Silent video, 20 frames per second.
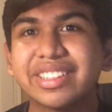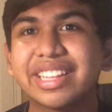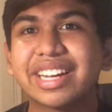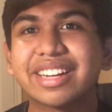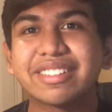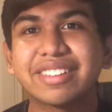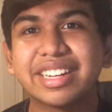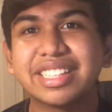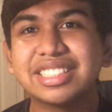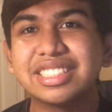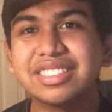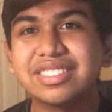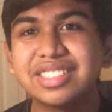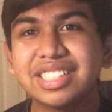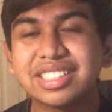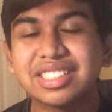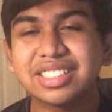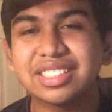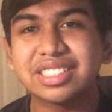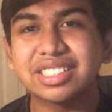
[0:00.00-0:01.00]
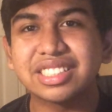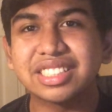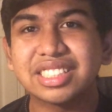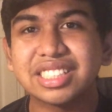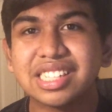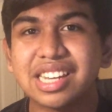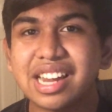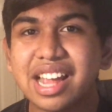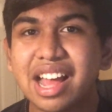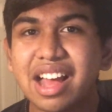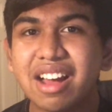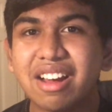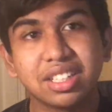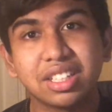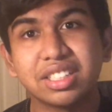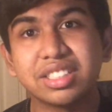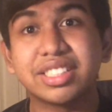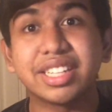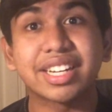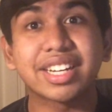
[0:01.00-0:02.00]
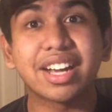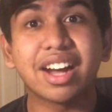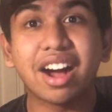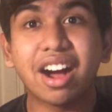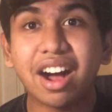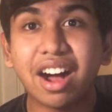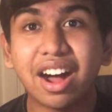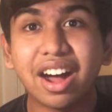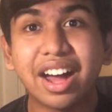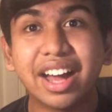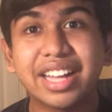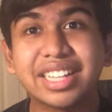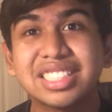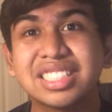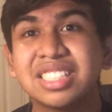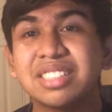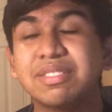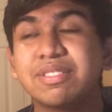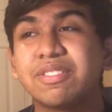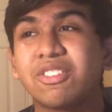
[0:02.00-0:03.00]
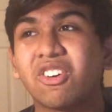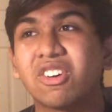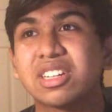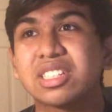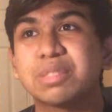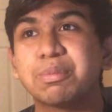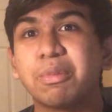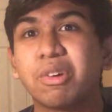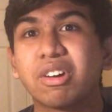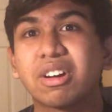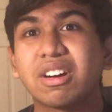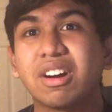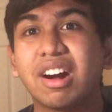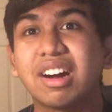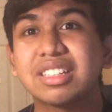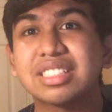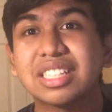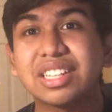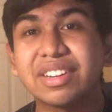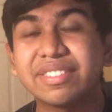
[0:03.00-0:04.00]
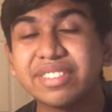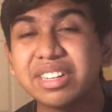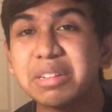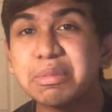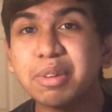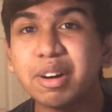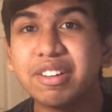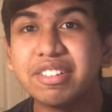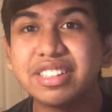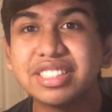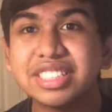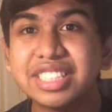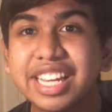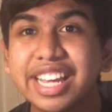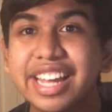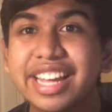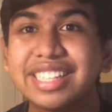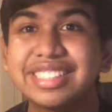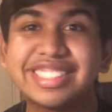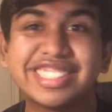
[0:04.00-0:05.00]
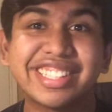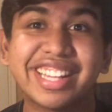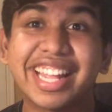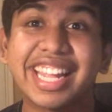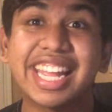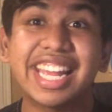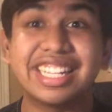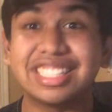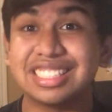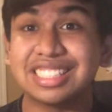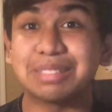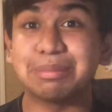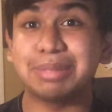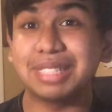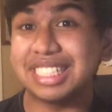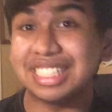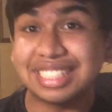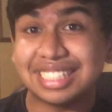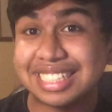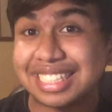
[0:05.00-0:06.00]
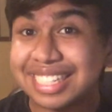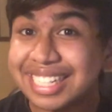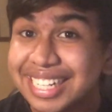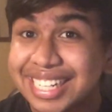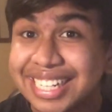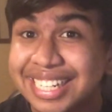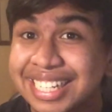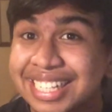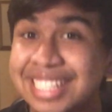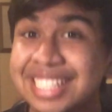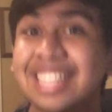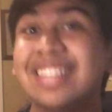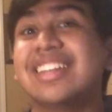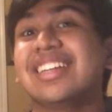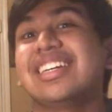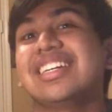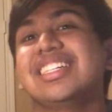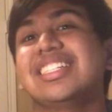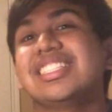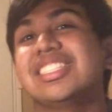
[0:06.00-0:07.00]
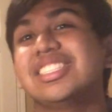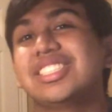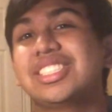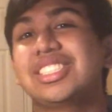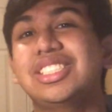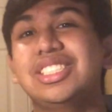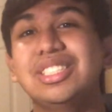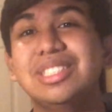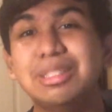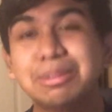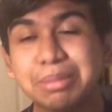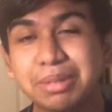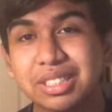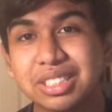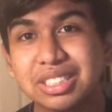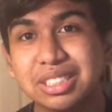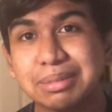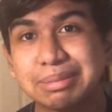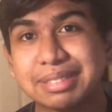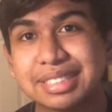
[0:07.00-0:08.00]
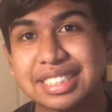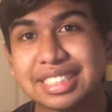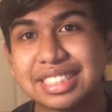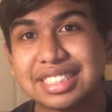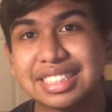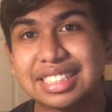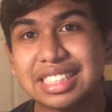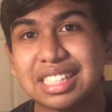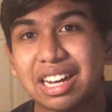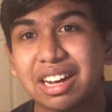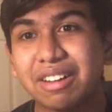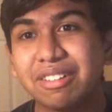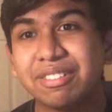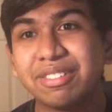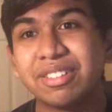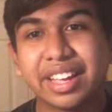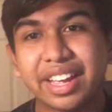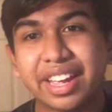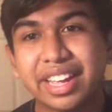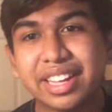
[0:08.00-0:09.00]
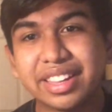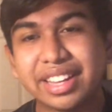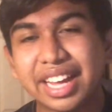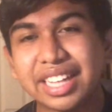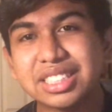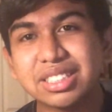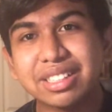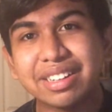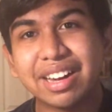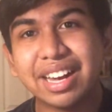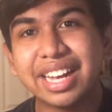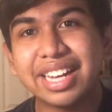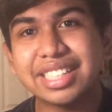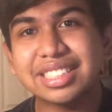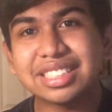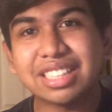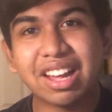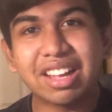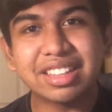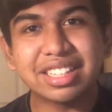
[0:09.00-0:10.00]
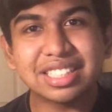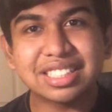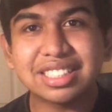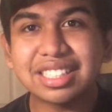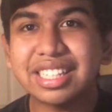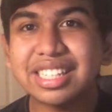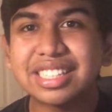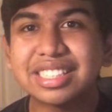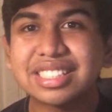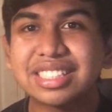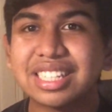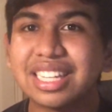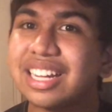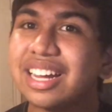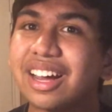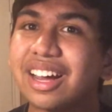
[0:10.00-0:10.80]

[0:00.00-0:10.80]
That grade 2 that searches it out. Decot to force more cards out of your opponent's hand so they can't just PG it. Super, super good stuff. And that's why it's on this list.